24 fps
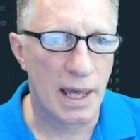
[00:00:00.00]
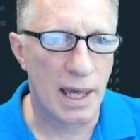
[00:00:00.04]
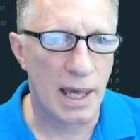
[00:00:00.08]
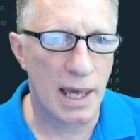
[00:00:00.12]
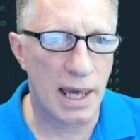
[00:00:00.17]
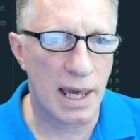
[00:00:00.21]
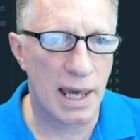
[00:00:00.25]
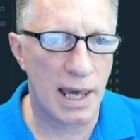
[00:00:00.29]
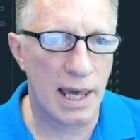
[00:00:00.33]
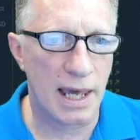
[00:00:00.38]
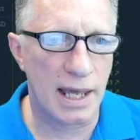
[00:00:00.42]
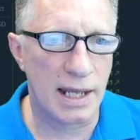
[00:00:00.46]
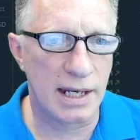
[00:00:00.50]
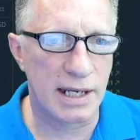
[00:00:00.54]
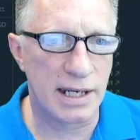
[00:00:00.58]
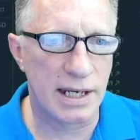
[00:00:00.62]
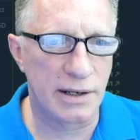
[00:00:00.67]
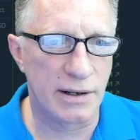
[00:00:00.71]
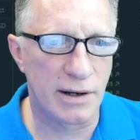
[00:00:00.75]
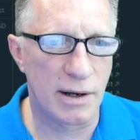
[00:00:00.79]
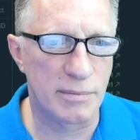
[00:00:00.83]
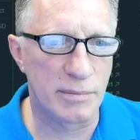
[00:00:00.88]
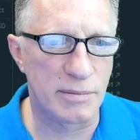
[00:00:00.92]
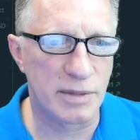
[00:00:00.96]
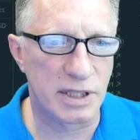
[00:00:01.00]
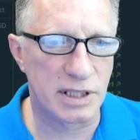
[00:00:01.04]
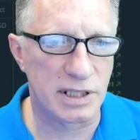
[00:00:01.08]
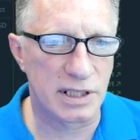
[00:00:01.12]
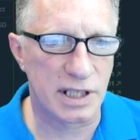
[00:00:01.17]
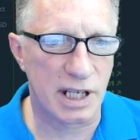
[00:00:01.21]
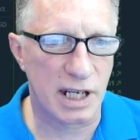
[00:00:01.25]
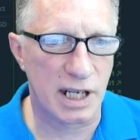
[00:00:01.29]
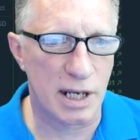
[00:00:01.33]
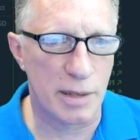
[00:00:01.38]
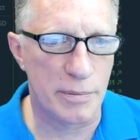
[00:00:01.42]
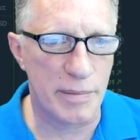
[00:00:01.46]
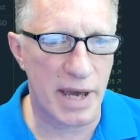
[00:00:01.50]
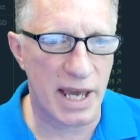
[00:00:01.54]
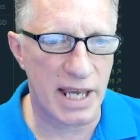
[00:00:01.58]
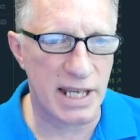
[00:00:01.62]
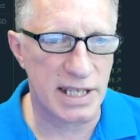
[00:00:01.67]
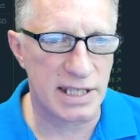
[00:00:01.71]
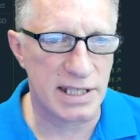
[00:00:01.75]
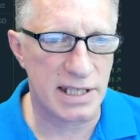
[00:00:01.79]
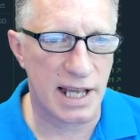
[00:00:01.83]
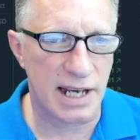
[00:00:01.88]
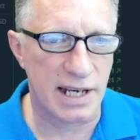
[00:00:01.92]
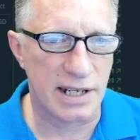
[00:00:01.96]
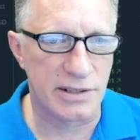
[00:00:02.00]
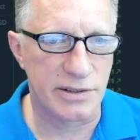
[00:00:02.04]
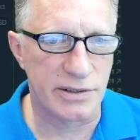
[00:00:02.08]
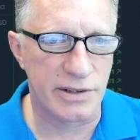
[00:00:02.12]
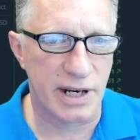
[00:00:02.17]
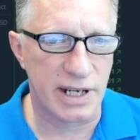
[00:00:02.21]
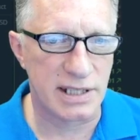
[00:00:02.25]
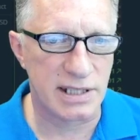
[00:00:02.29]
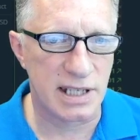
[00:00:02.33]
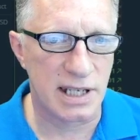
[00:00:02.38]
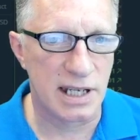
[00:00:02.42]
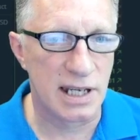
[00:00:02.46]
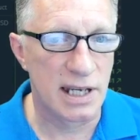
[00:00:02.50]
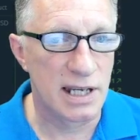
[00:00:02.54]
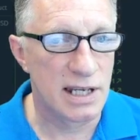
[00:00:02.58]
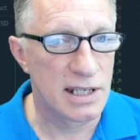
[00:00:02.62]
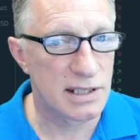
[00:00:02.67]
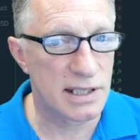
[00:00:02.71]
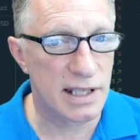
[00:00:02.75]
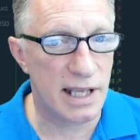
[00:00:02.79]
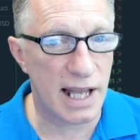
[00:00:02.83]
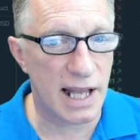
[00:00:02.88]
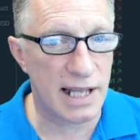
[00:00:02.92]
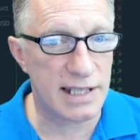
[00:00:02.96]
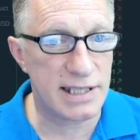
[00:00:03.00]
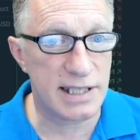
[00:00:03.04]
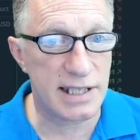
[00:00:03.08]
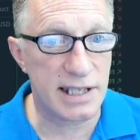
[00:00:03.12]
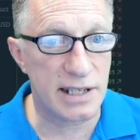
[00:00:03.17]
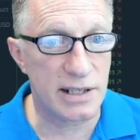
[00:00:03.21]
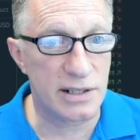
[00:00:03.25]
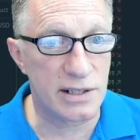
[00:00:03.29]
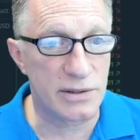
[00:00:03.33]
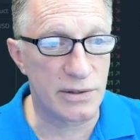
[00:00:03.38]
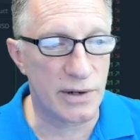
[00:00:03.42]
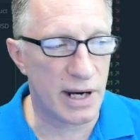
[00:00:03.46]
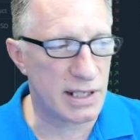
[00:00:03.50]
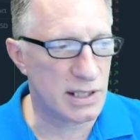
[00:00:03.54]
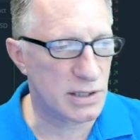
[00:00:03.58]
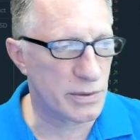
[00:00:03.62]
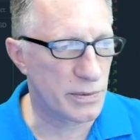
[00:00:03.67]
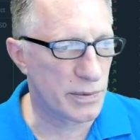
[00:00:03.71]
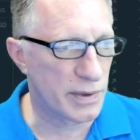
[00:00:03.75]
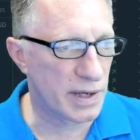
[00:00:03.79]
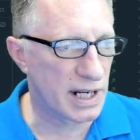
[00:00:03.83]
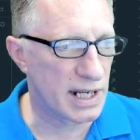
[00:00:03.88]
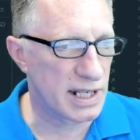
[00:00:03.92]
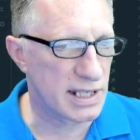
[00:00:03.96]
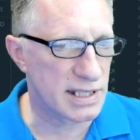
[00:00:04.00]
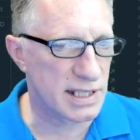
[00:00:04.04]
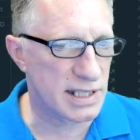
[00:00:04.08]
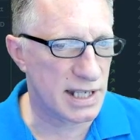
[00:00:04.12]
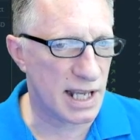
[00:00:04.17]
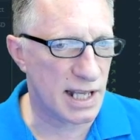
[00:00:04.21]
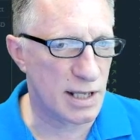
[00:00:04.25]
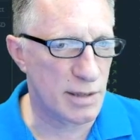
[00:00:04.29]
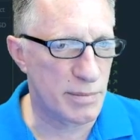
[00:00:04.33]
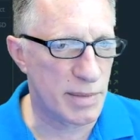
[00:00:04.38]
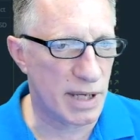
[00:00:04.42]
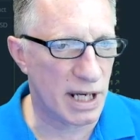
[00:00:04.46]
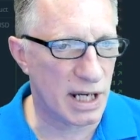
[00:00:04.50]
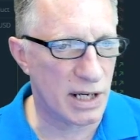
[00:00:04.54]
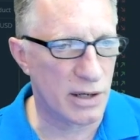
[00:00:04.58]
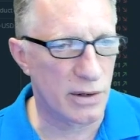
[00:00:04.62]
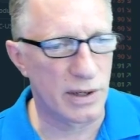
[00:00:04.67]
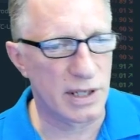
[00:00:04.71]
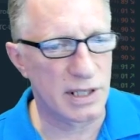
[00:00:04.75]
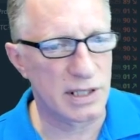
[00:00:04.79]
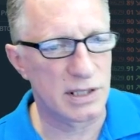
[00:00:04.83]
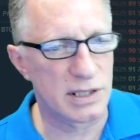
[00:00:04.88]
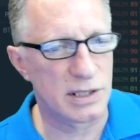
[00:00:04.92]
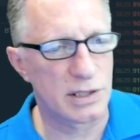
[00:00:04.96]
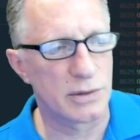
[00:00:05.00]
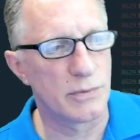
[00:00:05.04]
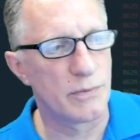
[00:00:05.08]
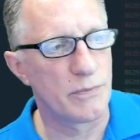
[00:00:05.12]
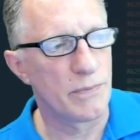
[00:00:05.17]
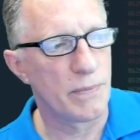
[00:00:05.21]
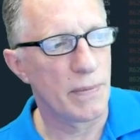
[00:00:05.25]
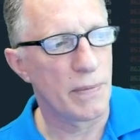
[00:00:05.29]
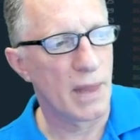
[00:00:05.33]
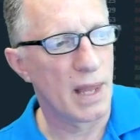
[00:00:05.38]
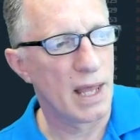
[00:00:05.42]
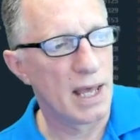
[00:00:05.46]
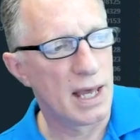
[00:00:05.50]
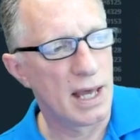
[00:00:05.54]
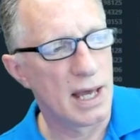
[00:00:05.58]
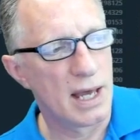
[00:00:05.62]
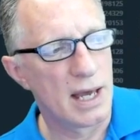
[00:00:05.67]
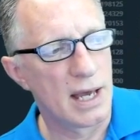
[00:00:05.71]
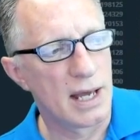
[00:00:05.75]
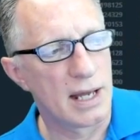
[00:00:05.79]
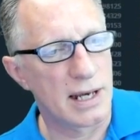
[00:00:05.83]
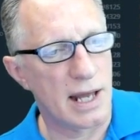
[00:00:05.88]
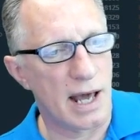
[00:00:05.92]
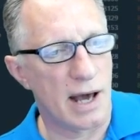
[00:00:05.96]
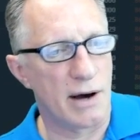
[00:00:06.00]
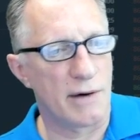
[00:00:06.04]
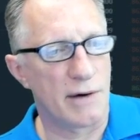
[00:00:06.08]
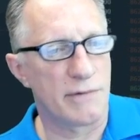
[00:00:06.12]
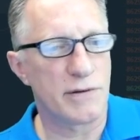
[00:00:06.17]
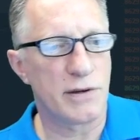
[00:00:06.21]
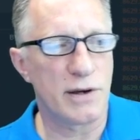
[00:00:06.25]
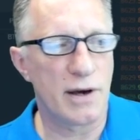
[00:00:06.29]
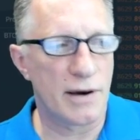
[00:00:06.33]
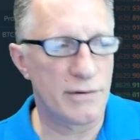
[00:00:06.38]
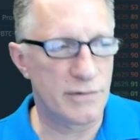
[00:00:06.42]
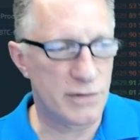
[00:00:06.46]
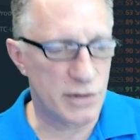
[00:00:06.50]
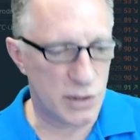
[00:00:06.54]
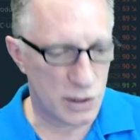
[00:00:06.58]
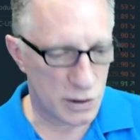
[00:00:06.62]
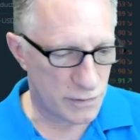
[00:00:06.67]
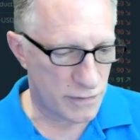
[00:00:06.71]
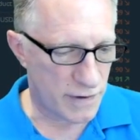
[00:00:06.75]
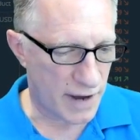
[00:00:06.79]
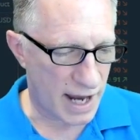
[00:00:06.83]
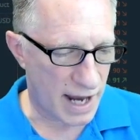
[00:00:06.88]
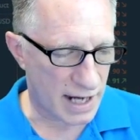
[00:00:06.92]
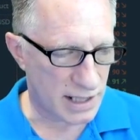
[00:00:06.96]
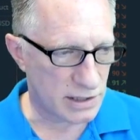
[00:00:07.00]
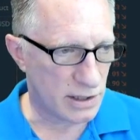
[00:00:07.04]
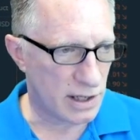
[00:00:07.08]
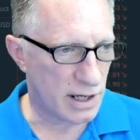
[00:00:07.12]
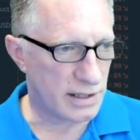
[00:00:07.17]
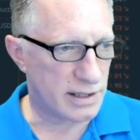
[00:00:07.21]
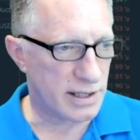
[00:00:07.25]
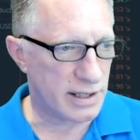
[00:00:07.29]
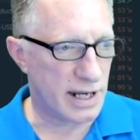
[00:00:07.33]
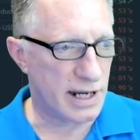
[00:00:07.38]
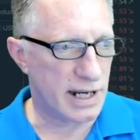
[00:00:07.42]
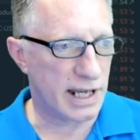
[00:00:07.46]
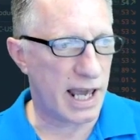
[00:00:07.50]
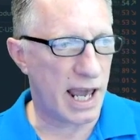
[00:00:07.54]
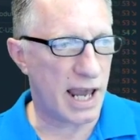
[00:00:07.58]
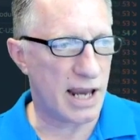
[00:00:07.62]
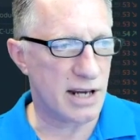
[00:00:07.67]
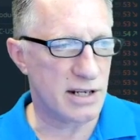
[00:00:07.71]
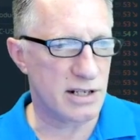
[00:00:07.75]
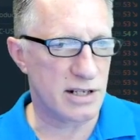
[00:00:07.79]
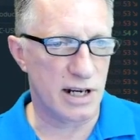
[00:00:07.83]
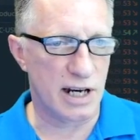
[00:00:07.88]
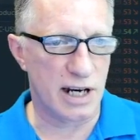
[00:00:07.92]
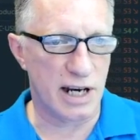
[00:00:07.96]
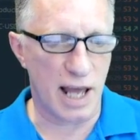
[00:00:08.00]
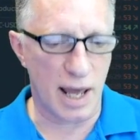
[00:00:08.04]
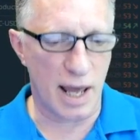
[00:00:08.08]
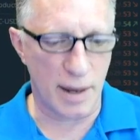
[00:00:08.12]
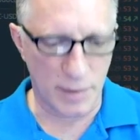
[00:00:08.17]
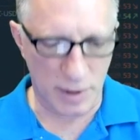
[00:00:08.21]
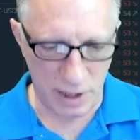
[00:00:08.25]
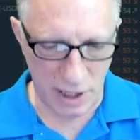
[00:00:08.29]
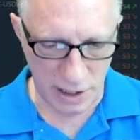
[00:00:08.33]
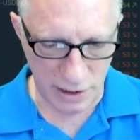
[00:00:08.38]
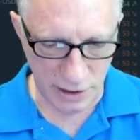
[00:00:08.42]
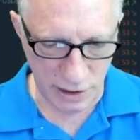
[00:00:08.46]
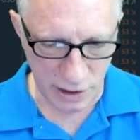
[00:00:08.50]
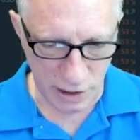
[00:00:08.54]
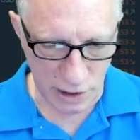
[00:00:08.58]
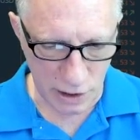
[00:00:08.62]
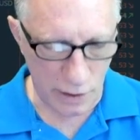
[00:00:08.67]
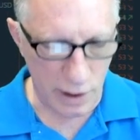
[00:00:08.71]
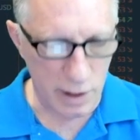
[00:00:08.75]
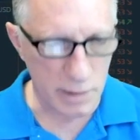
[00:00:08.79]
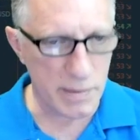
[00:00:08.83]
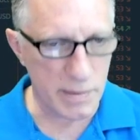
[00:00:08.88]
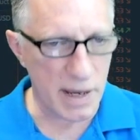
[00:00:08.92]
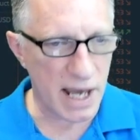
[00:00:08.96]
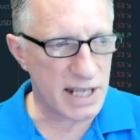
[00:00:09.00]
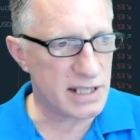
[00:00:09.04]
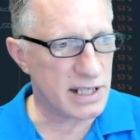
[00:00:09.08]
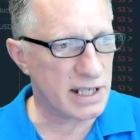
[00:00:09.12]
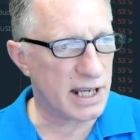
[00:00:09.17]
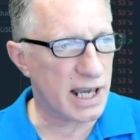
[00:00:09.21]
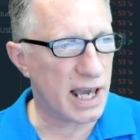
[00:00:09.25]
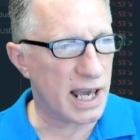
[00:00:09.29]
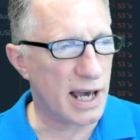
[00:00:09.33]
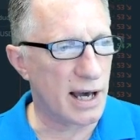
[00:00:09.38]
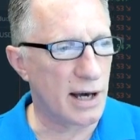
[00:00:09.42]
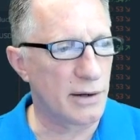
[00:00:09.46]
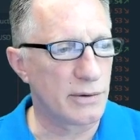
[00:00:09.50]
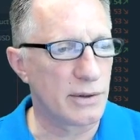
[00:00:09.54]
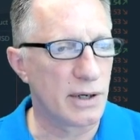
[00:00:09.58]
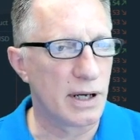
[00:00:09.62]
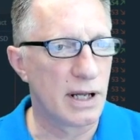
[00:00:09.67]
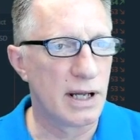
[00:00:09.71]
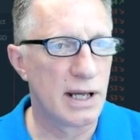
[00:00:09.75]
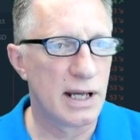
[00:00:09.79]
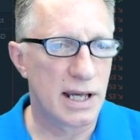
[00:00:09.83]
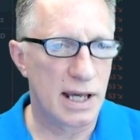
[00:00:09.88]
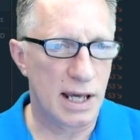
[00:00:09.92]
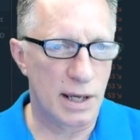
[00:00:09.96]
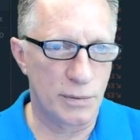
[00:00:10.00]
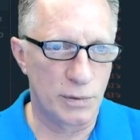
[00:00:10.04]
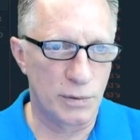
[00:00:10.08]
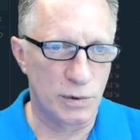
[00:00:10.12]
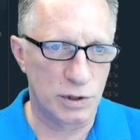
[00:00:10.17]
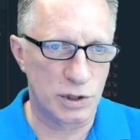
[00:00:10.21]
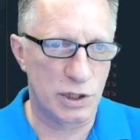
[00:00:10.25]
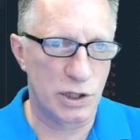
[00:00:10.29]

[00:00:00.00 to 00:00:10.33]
And here I'm just going to paste that address. So that's the address we're going to send the Bitcoin to. Now, if you have two-factor authentication enabled on your Coinbase account, it will